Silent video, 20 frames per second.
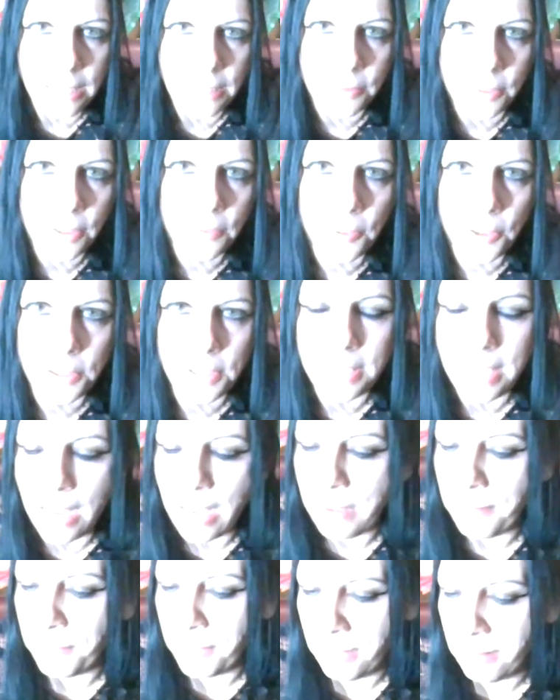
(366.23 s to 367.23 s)
for the first
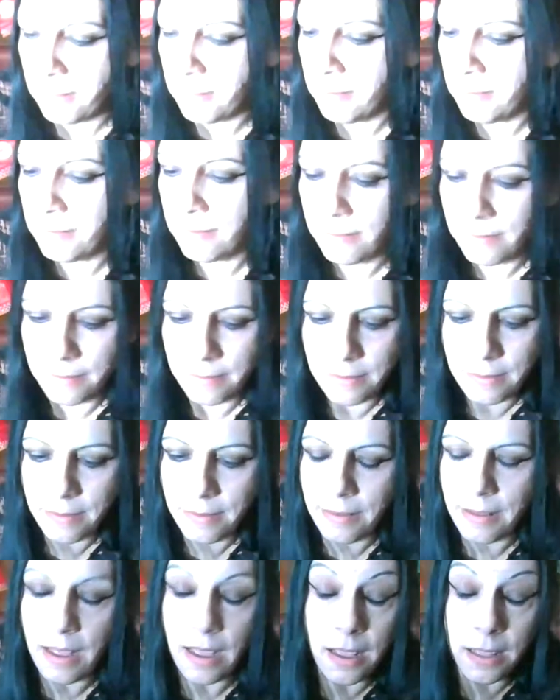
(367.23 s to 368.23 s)
time in
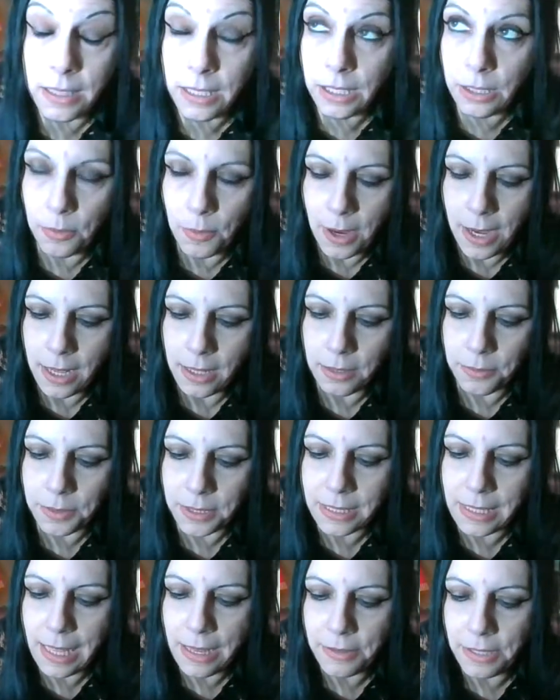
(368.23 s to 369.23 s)
a little while. It was
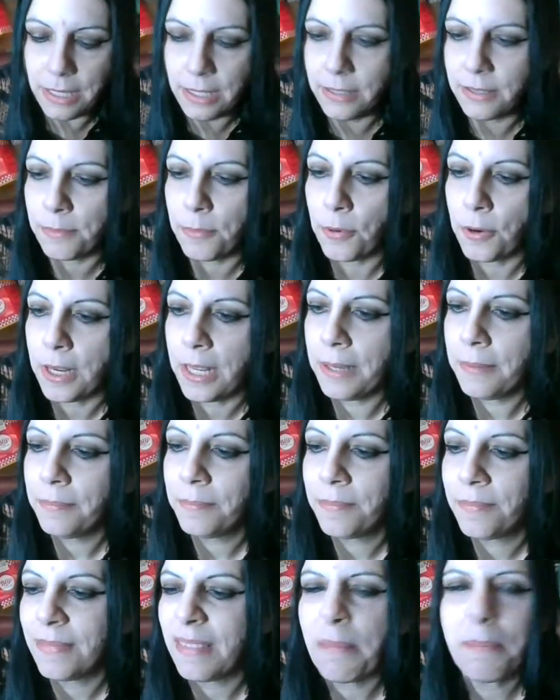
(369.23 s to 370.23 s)
cloudy this morning.
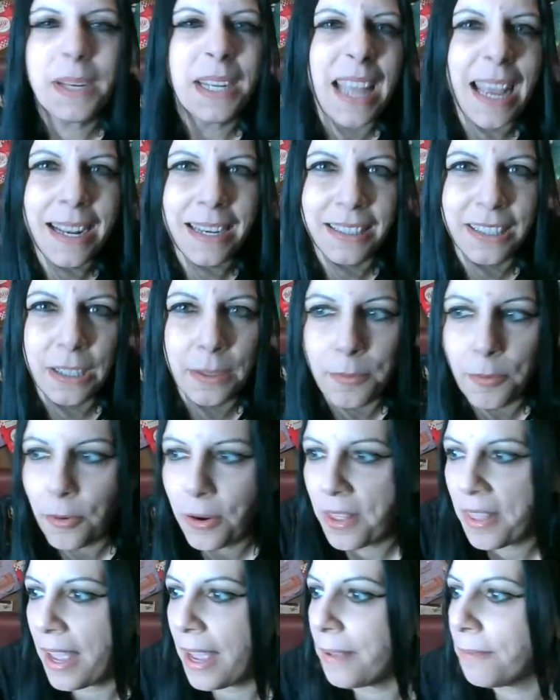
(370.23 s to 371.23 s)
I'm going to add a little more
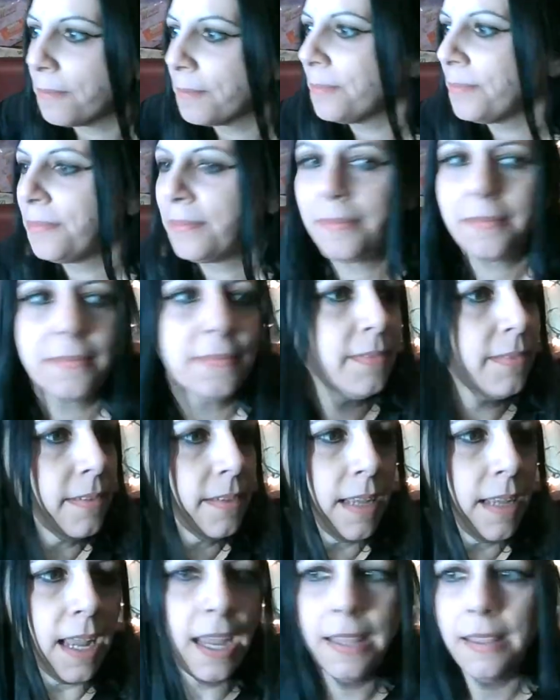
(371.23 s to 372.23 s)
of that.
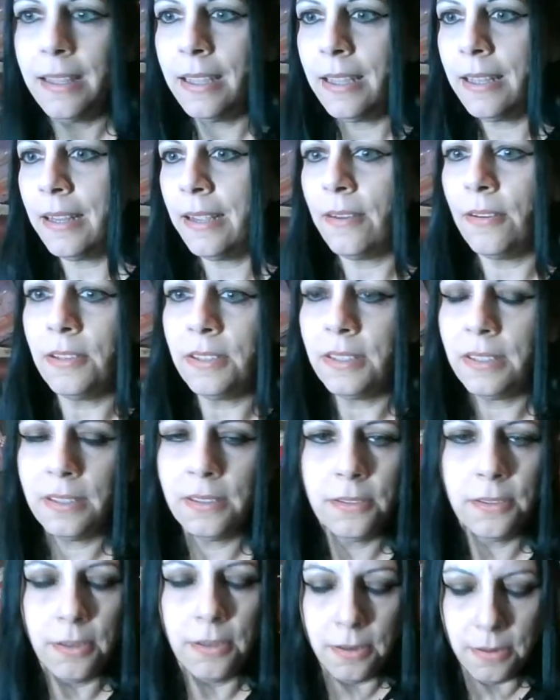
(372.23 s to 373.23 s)
And then I
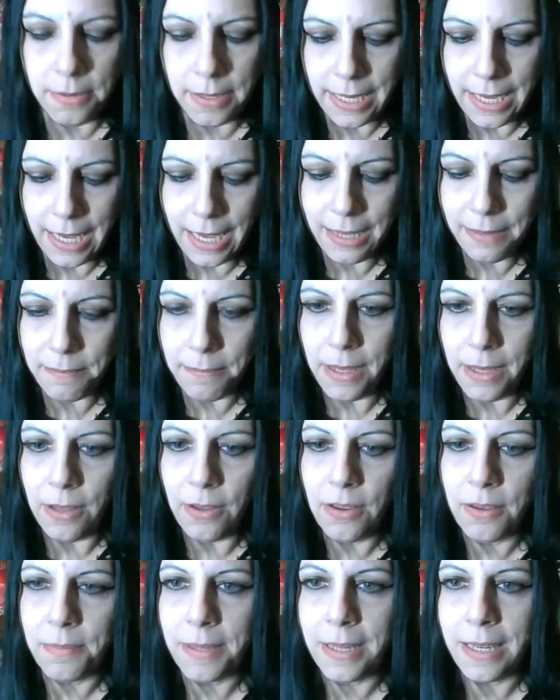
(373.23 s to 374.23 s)
also, I had
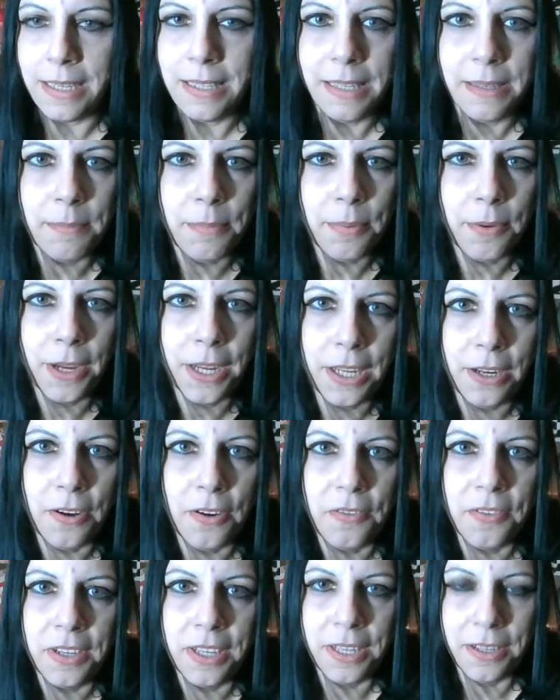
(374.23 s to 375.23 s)
milk, but I didn't bring it
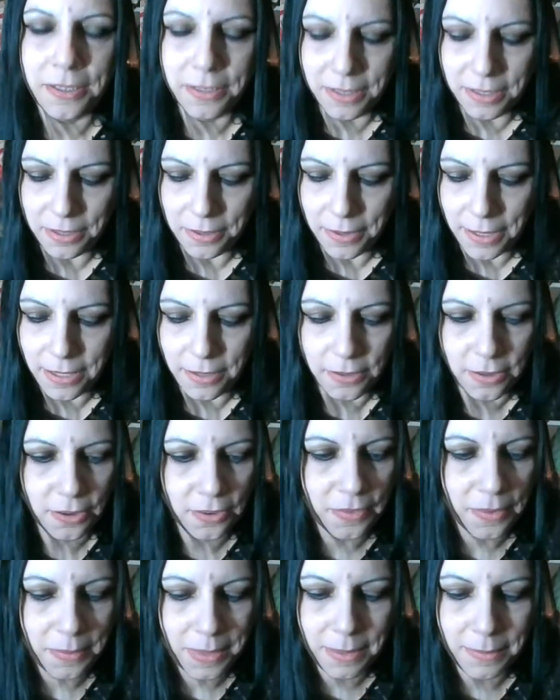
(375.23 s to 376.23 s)
over here. So I don't know
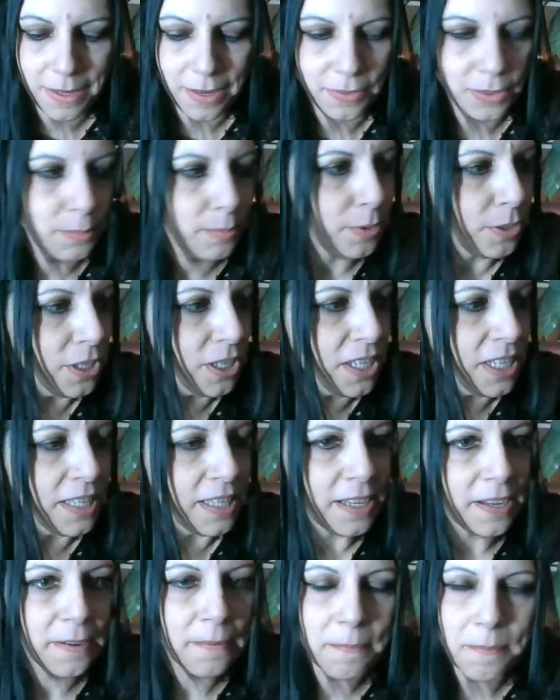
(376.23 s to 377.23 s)
if I'm going to be able to put it in
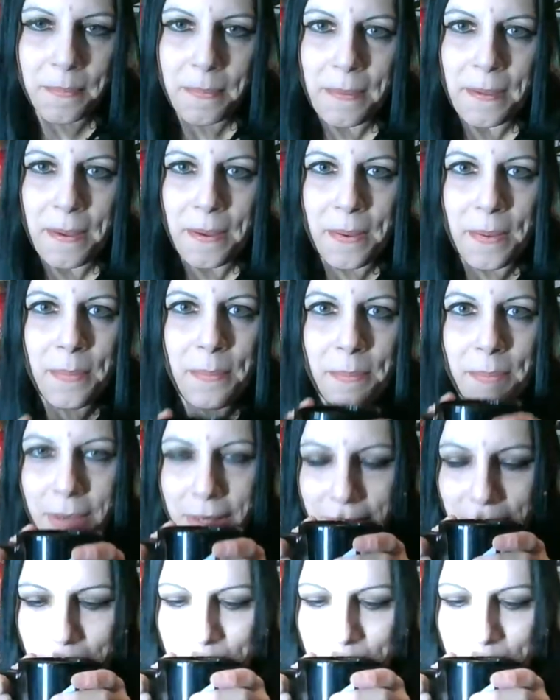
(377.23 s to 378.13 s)
there. But,